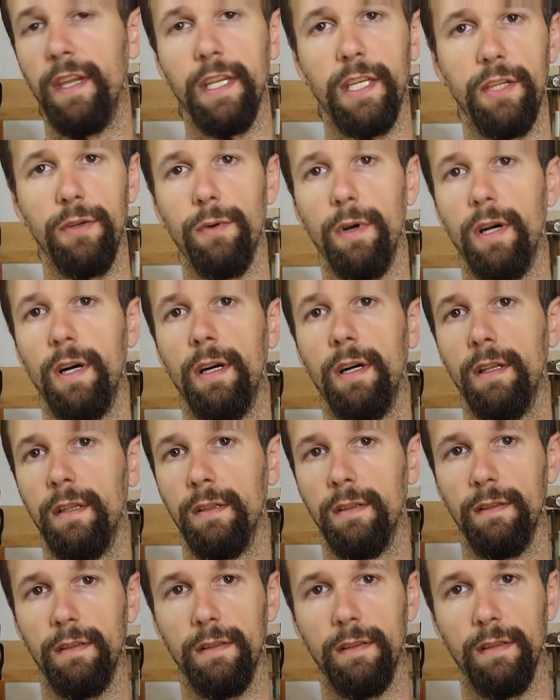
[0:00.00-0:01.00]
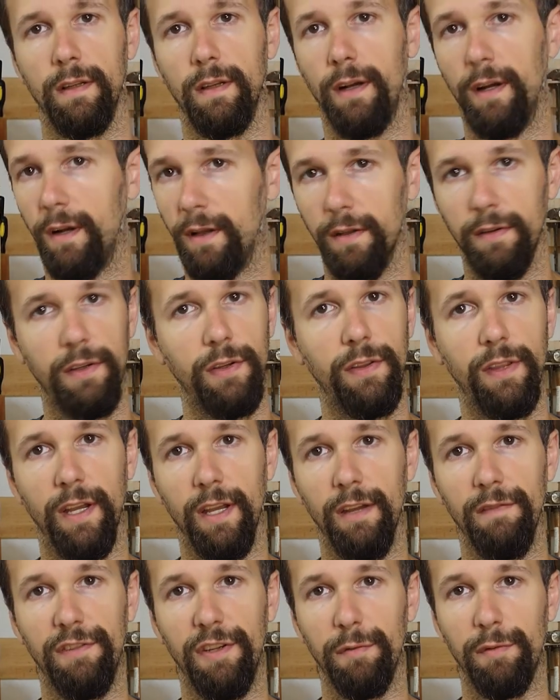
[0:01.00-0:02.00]
Thank you all all you
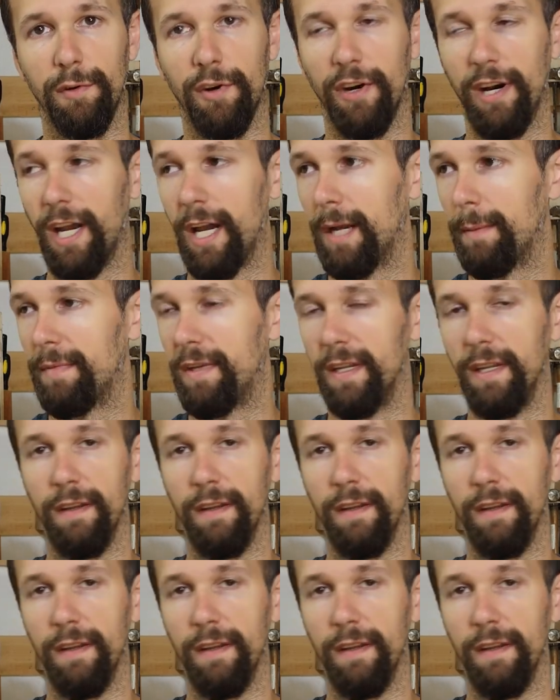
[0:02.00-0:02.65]
that have subscribed.